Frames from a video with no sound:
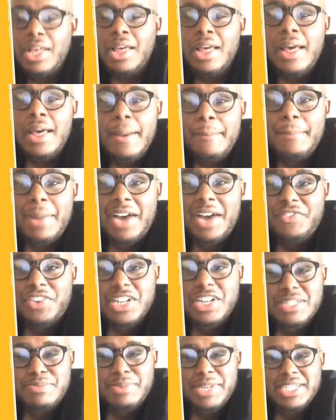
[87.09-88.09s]
my
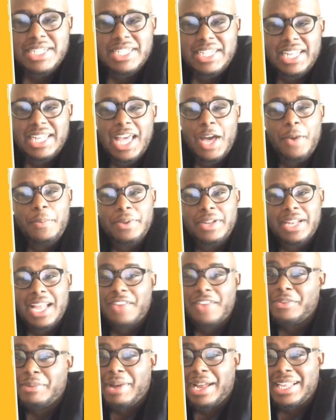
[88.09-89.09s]
first mission in helping
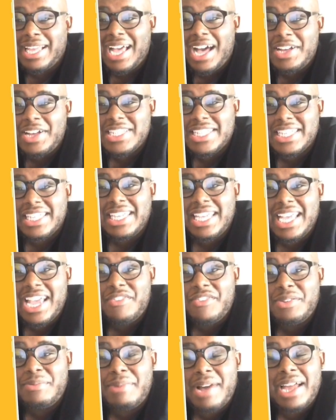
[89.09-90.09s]
everybody out is to get
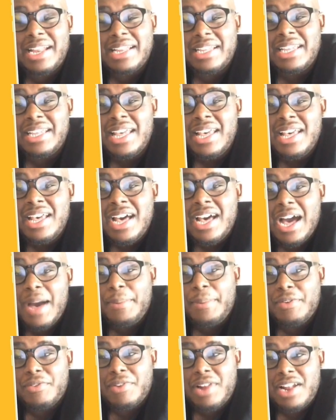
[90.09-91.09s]
everybody up
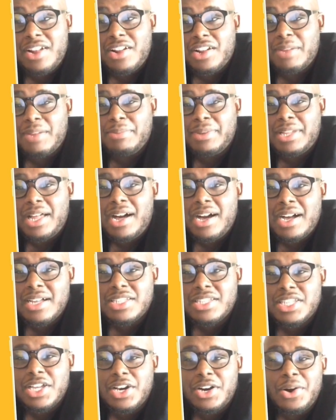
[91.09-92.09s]
and running on a blog.
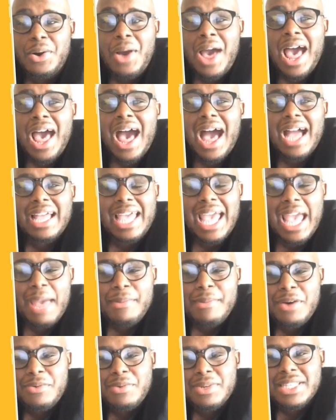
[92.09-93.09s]
So I came
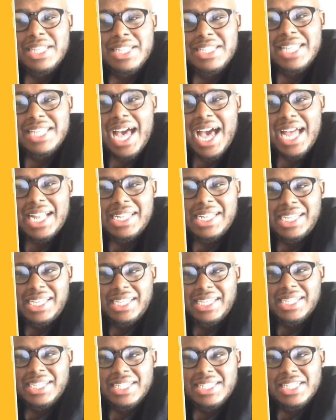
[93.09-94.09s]
up with this
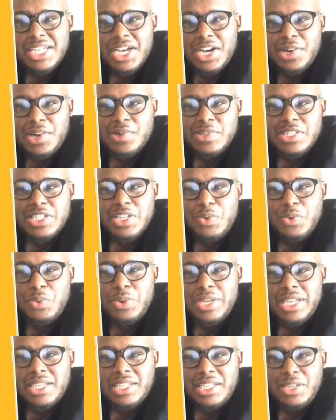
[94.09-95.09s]
idea to host a
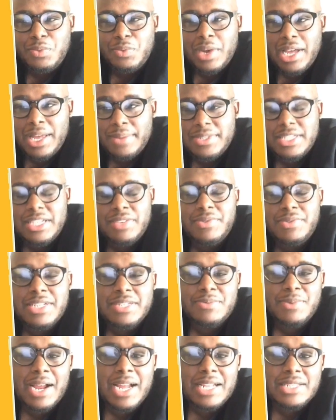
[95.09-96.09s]
weekly web series
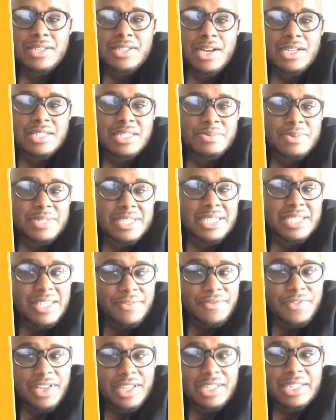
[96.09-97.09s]
where I talk
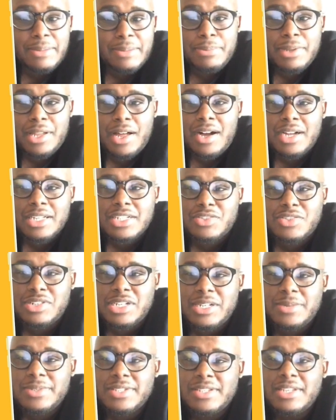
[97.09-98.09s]
specifically blog
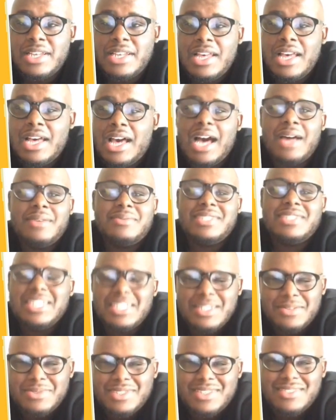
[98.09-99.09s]

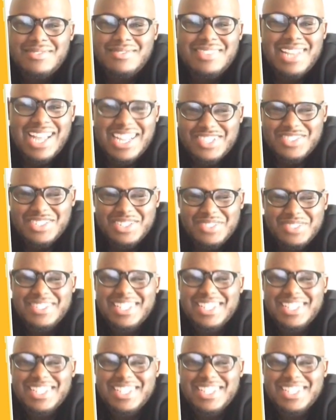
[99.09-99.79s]
tips, not trips.